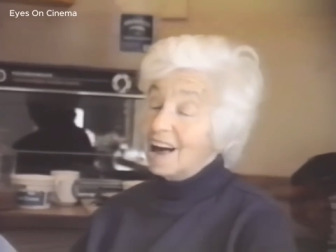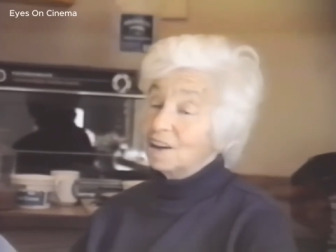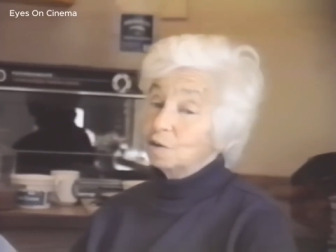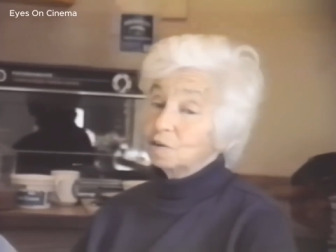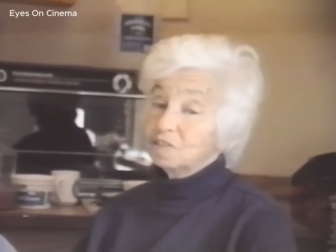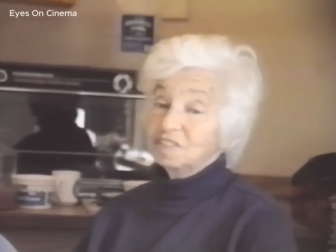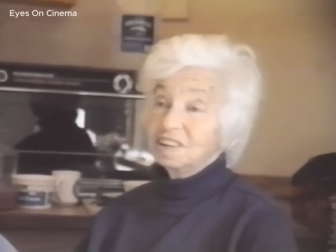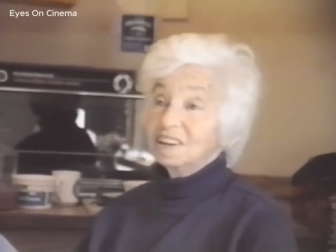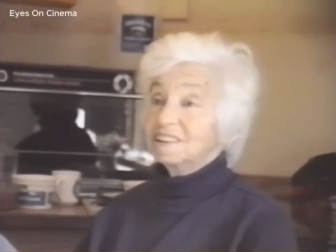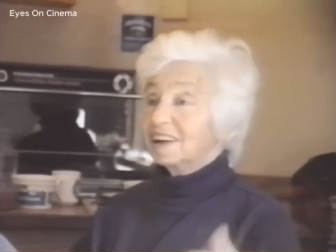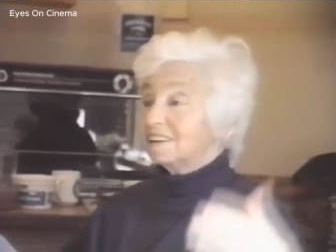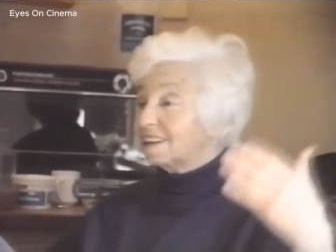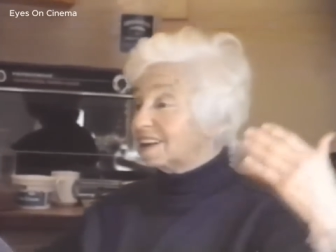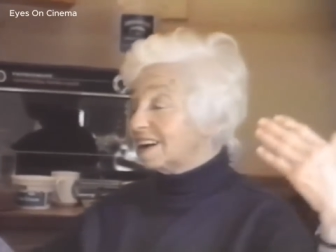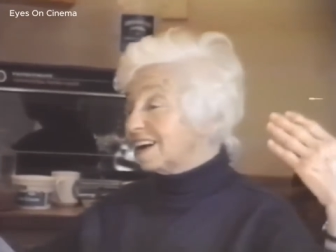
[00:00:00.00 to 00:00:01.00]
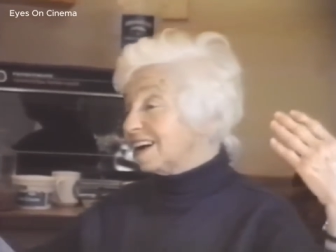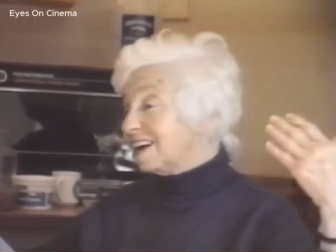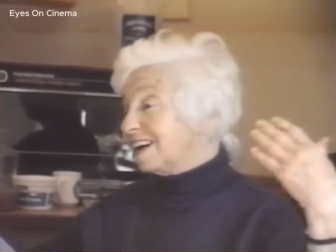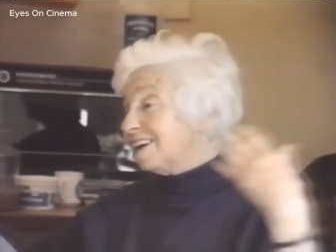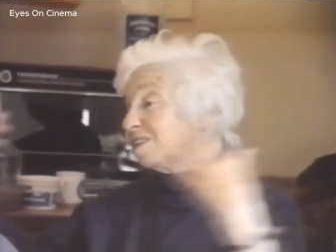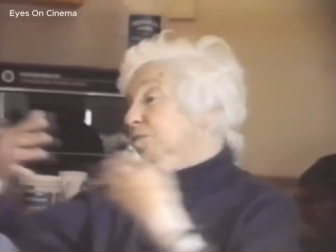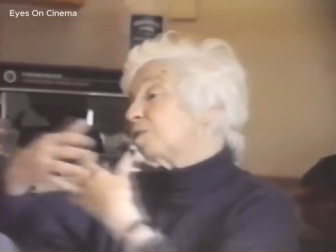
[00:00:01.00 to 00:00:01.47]
you'll see that
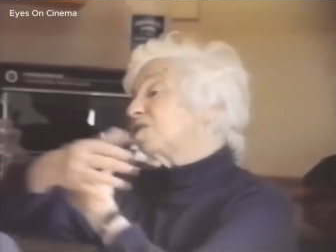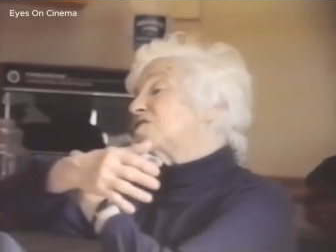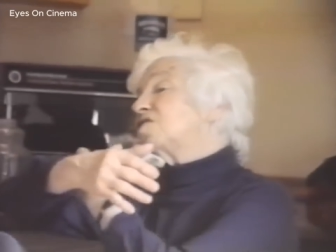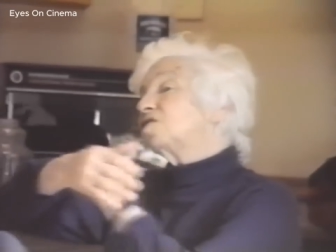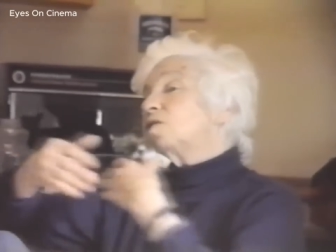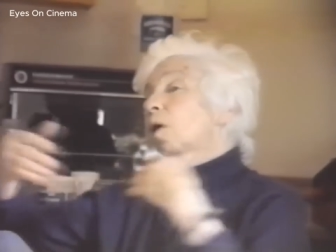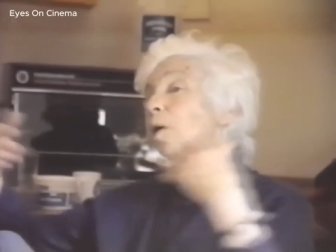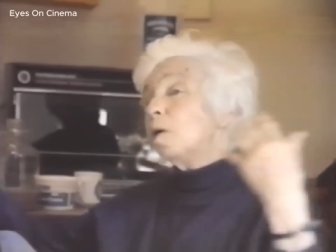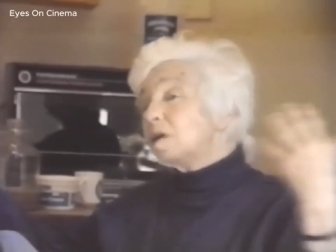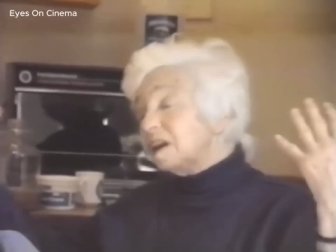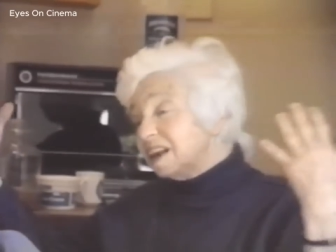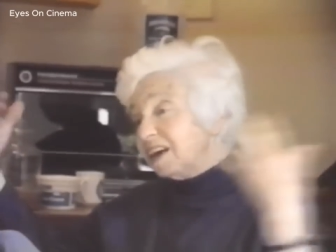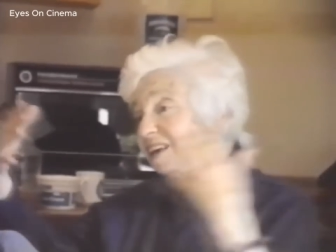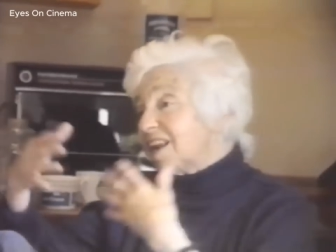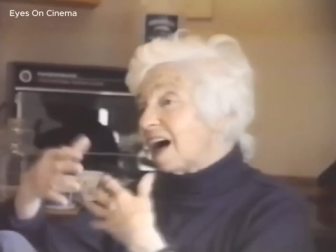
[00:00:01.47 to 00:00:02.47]
it was totally